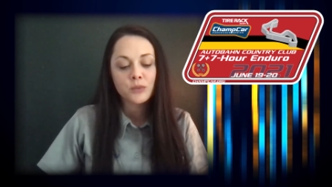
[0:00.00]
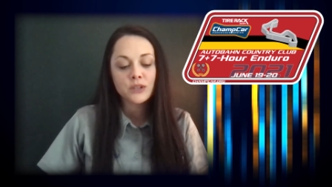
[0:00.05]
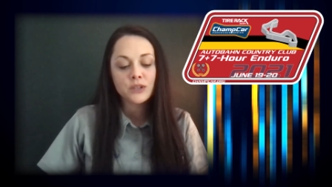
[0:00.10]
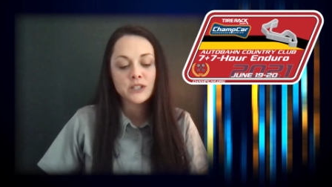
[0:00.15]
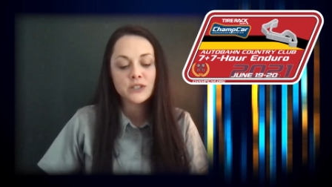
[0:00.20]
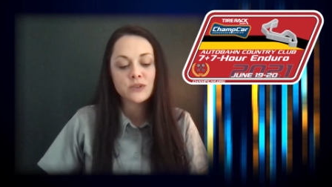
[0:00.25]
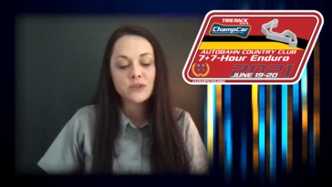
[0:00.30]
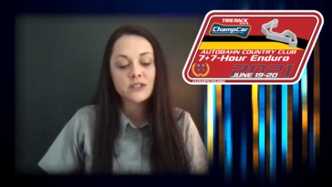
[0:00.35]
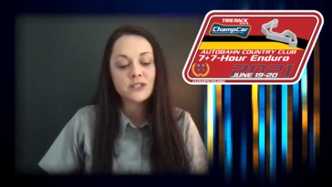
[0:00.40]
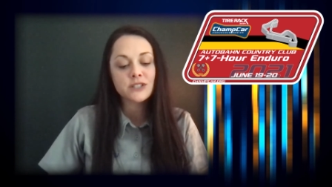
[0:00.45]

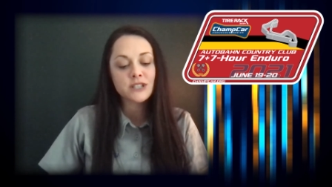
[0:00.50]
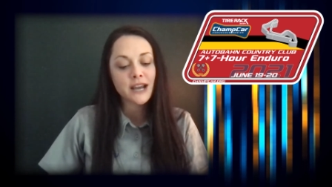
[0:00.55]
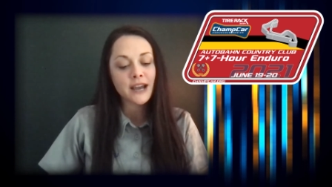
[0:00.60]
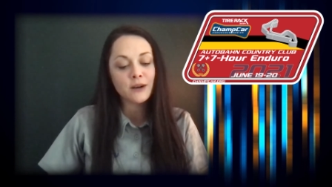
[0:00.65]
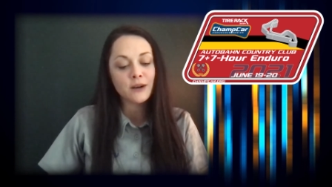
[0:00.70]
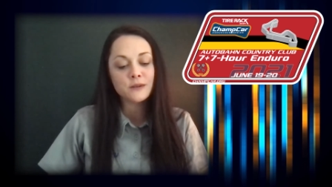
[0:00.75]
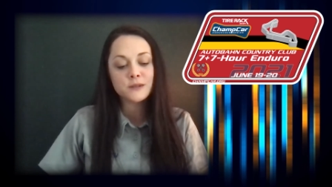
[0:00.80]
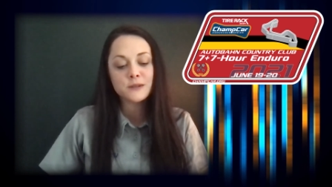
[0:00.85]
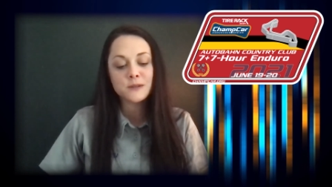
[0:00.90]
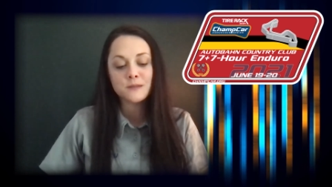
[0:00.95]
please reach
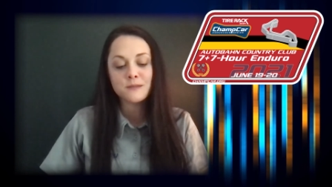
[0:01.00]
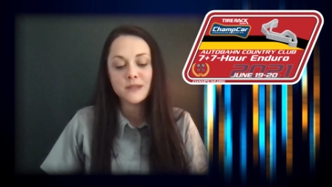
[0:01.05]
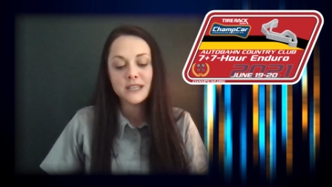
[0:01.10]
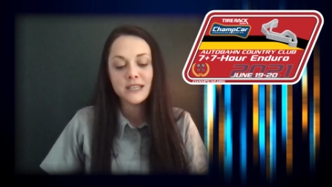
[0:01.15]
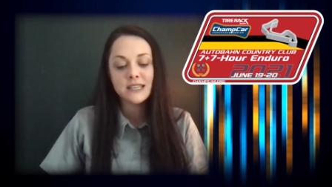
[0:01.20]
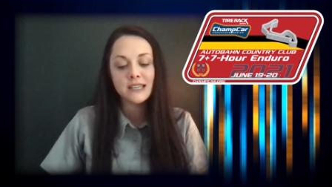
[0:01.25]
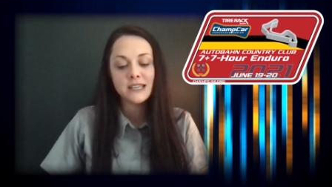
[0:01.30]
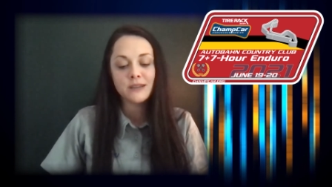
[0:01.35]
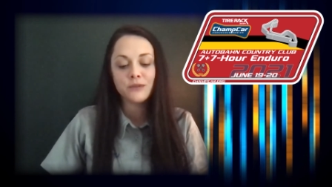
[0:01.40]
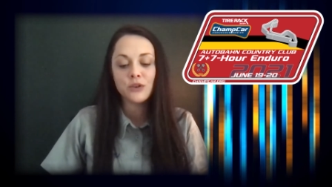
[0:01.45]
out to
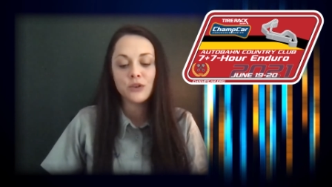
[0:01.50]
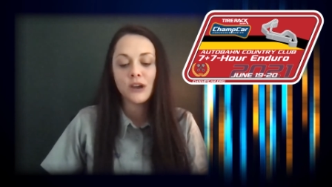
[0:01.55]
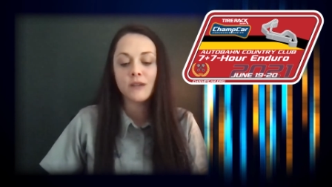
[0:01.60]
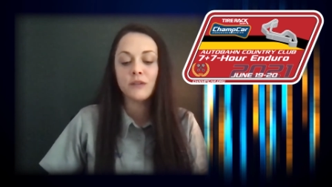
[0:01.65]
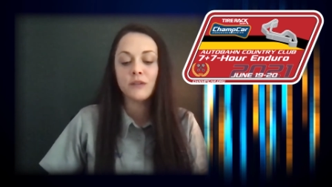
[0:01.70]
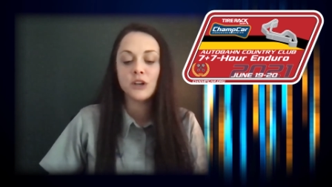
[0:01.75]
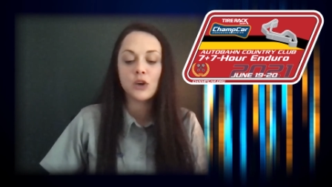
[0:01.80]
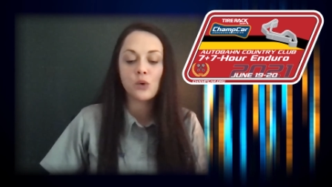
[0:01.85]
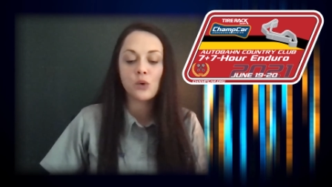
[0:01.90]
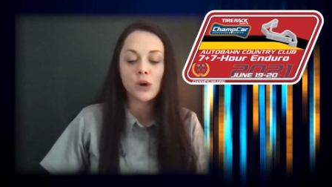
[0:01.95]
me if you have
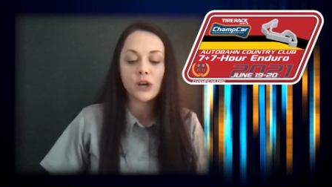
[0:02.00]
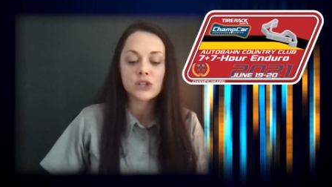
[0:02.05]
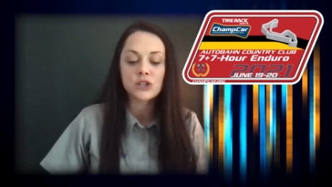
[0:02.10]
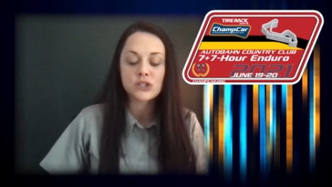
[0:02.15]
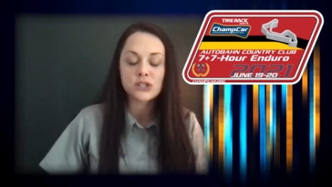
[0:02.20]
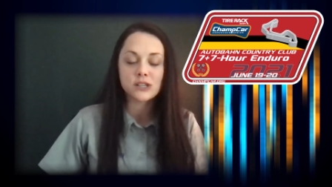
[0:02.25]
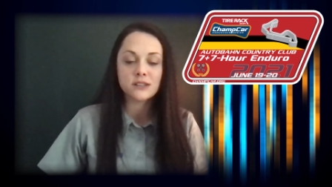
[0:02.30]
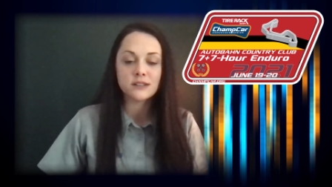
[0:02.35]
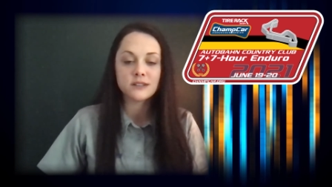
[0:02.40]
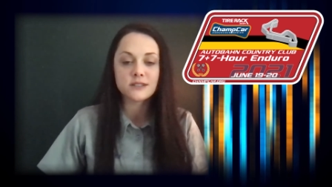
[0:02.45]
any
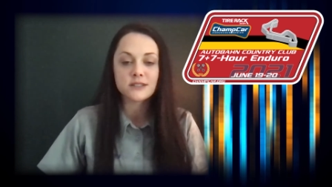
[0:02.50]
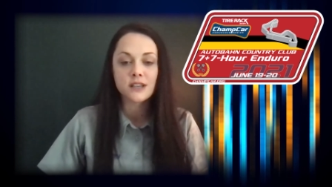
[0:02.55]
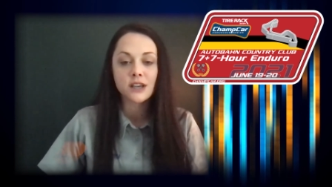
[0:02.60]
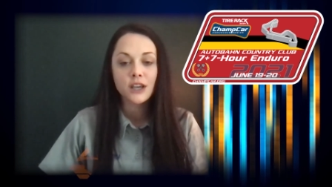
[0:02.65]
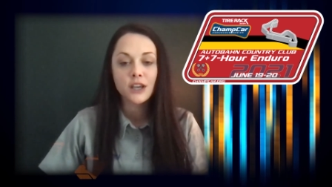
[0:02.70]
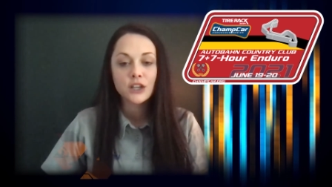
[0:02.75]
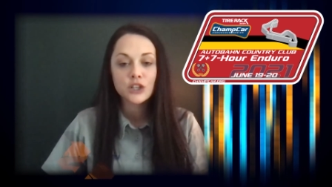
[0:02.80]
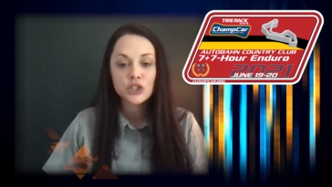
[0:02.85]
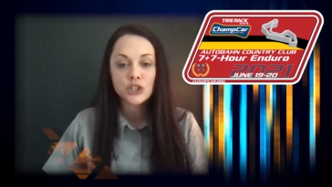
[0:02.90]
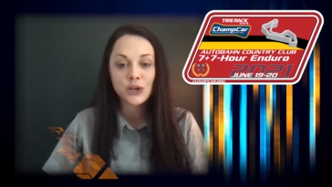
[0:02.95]
questions,
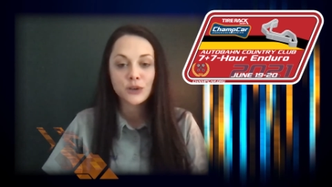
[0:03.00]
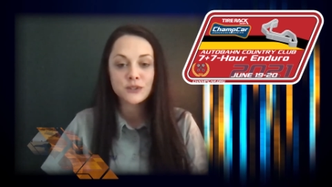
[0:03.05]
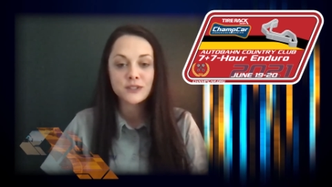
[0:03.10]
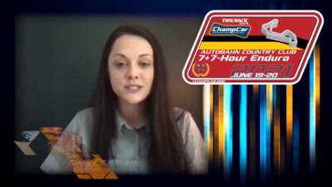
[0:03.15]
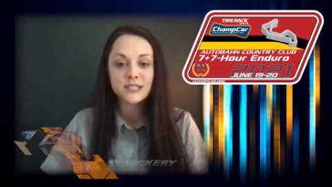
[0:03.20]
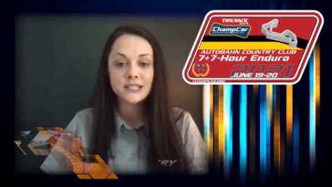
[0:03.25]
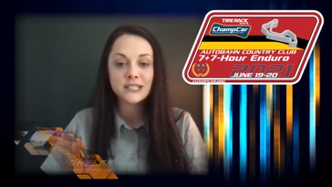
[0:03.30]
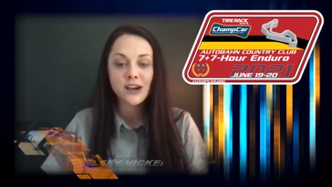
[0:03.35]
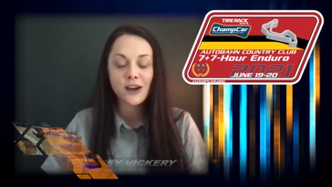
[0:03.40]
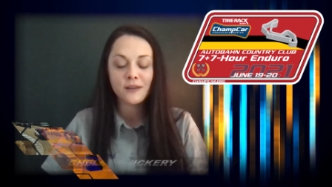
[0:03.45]

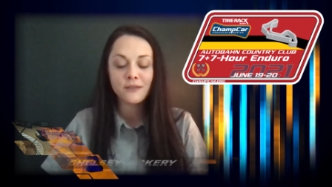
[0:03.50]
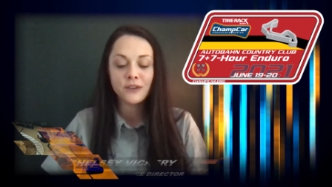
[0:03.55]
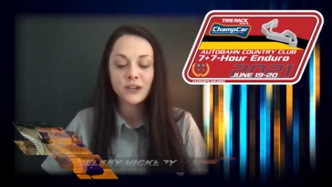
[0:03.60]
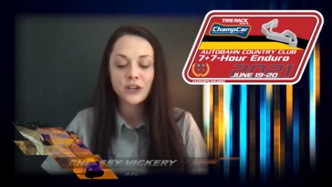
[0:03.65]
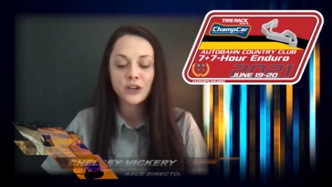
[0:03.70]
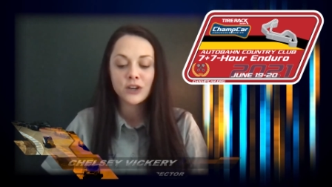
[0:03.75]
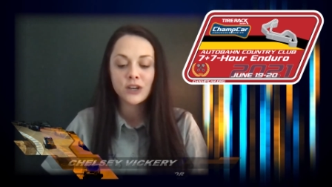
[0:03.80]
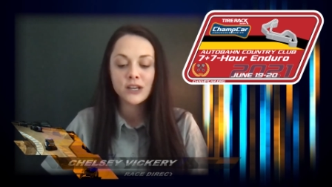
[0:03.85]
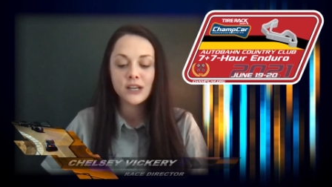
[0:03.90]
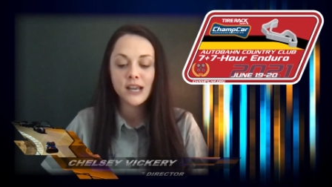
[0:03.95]

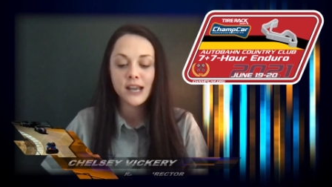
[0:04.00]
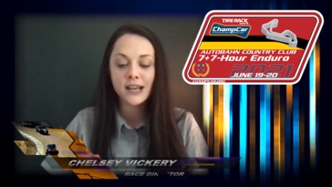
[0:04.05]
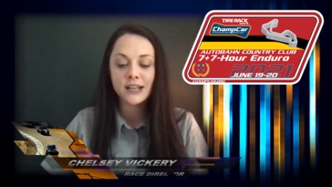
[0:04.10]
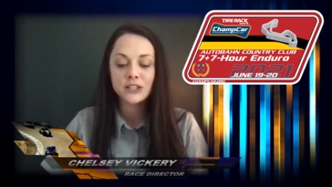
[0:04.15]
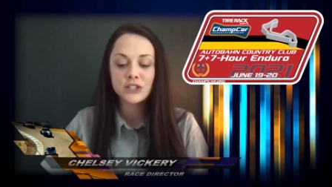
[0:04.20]
chelsea.vickery at